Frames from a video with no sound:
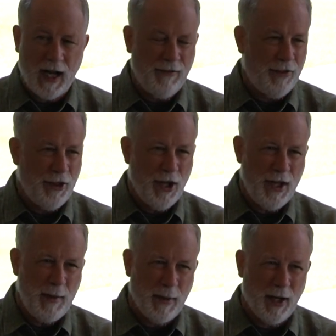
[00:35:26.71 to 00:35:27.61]
I've
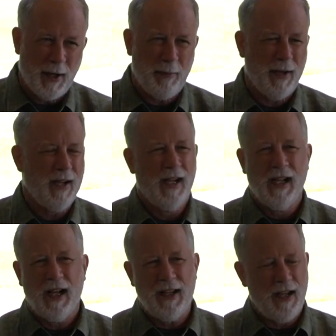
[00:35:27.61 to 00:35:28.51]
thought about it, but
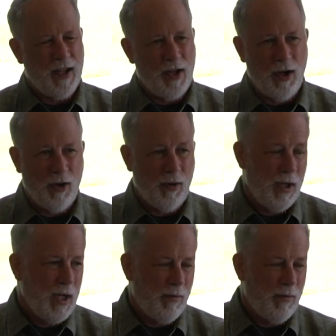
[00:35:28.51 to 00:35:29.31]
didn't know.